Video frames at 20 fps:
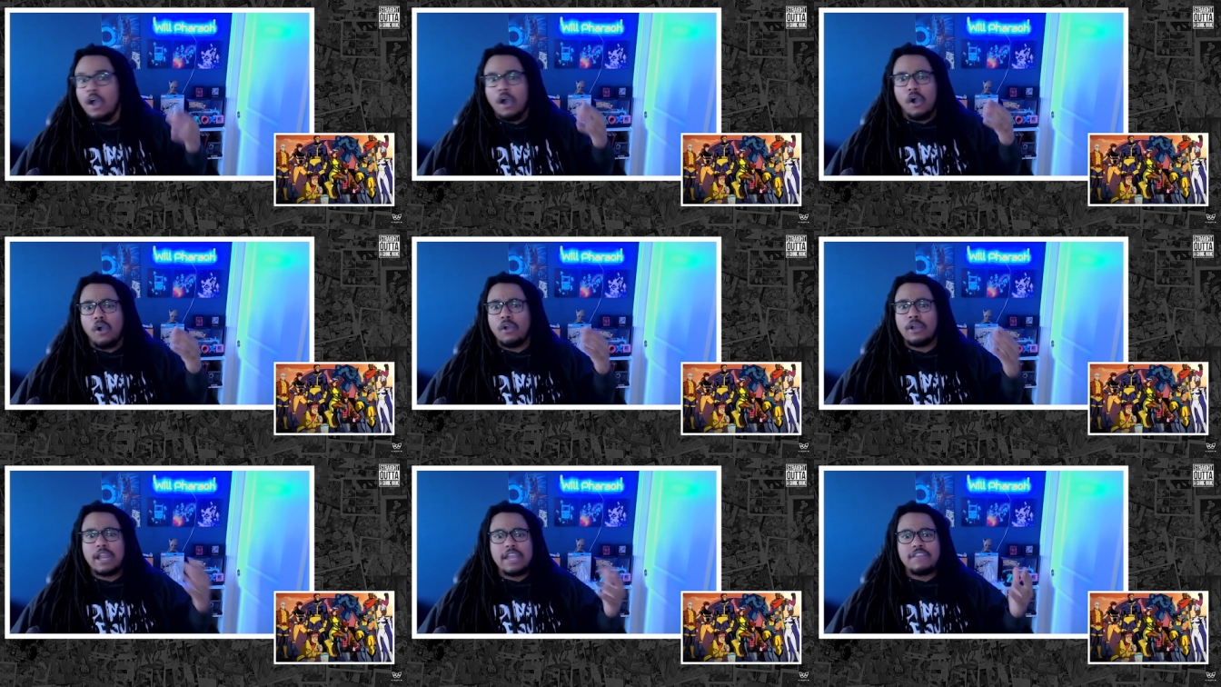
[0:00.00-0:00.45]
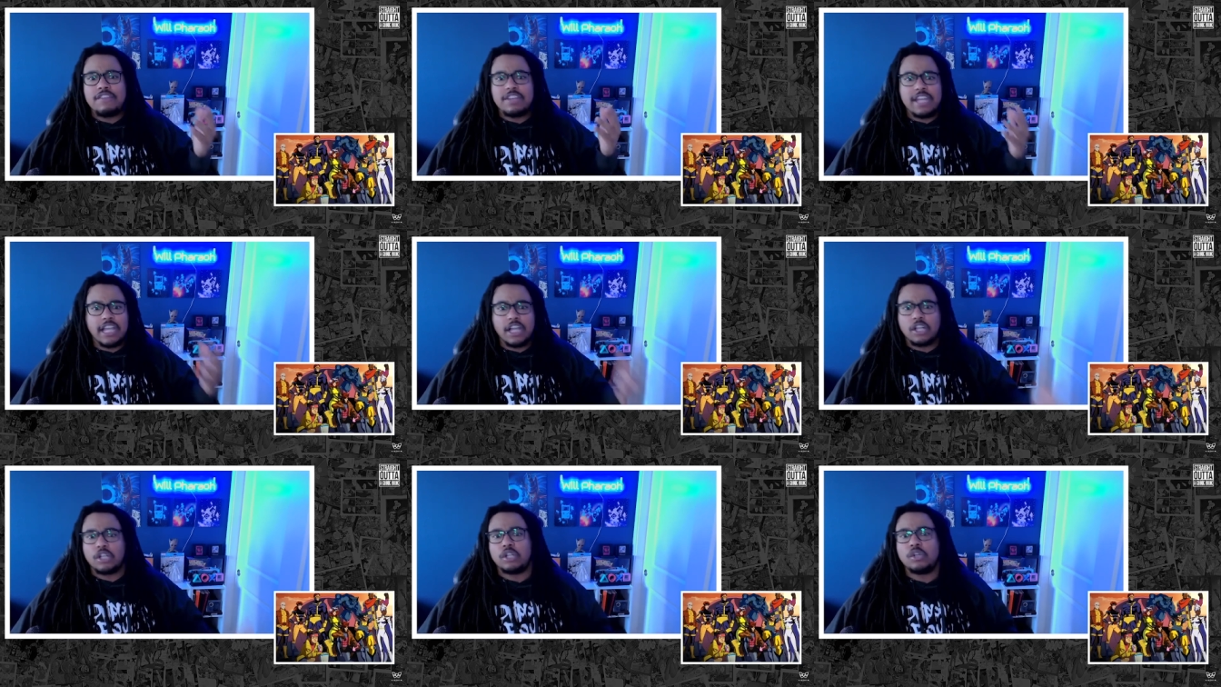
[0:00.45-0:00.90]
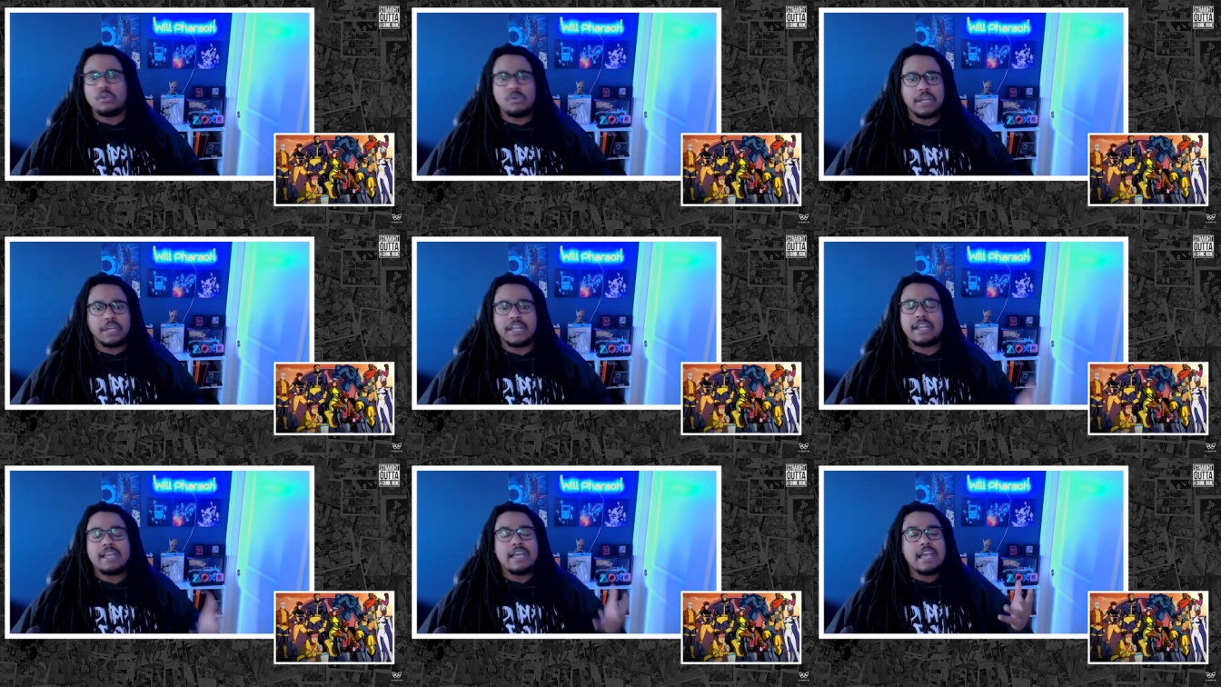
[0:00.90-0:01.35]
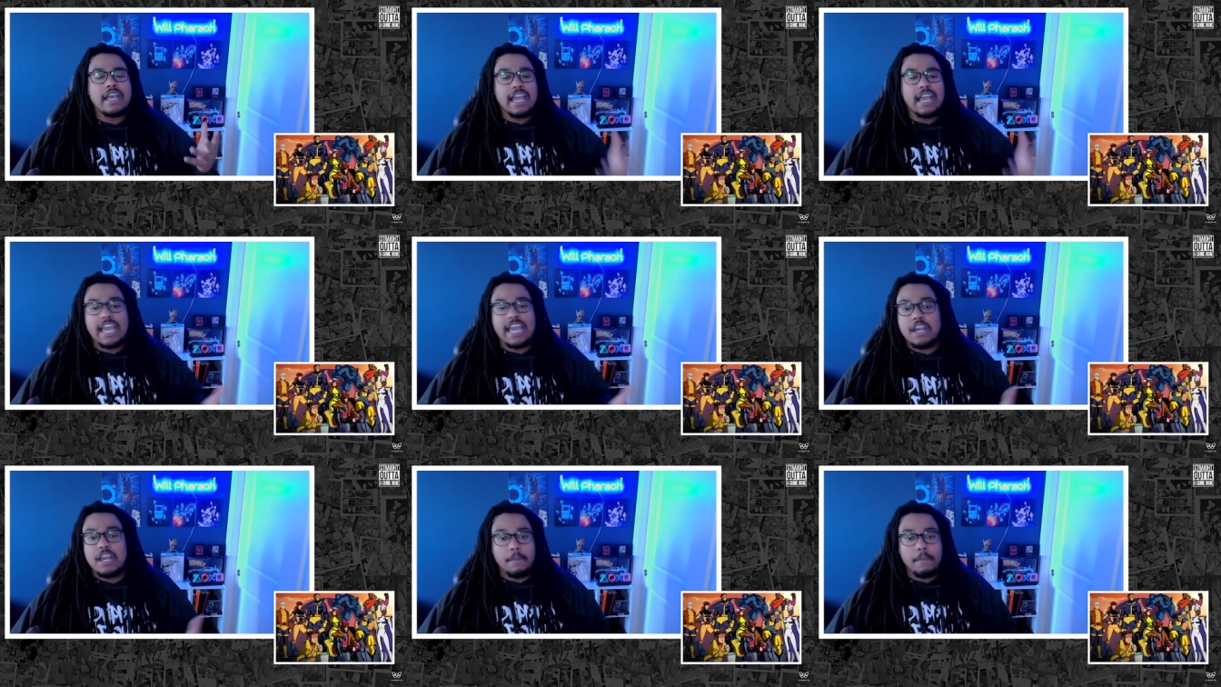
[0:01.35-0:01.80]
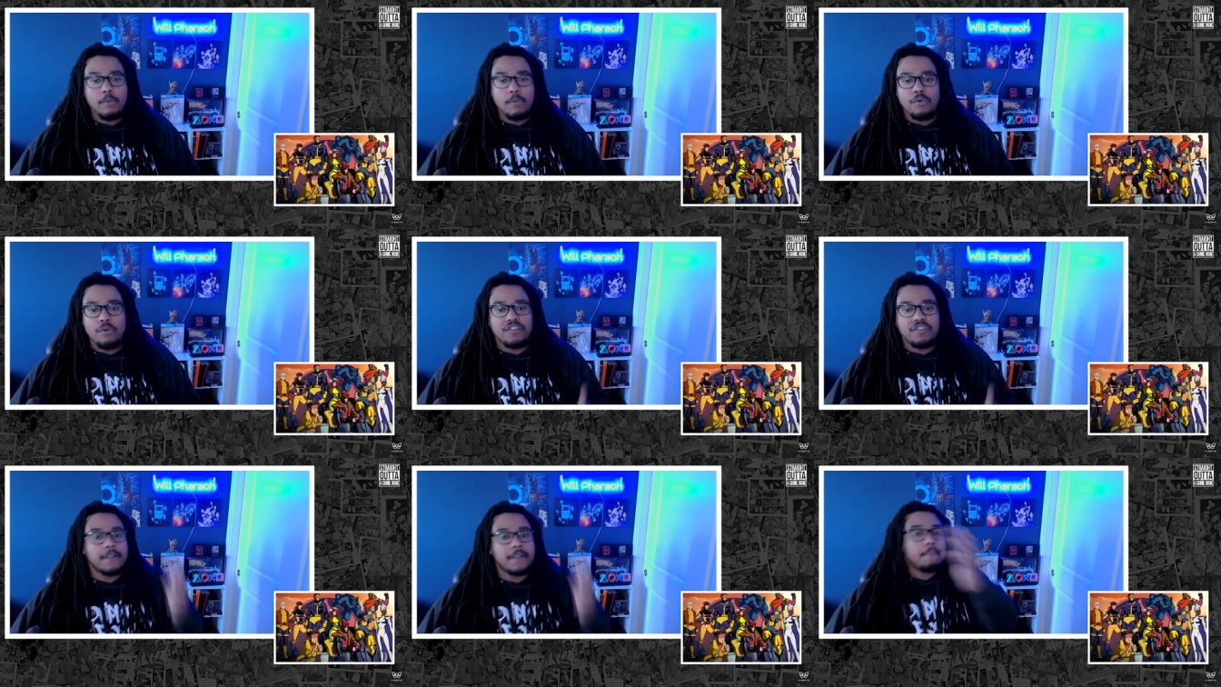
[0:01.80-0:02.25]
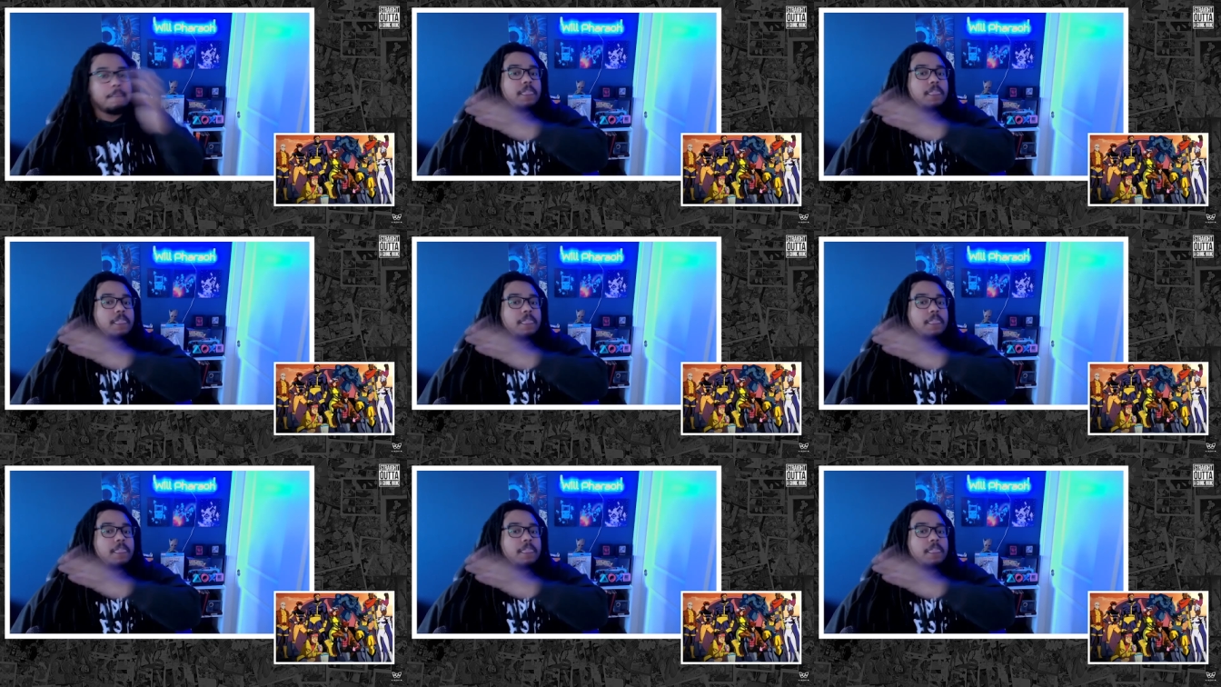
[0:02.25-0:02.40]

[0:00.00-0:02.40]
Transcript: or even include it in the movie?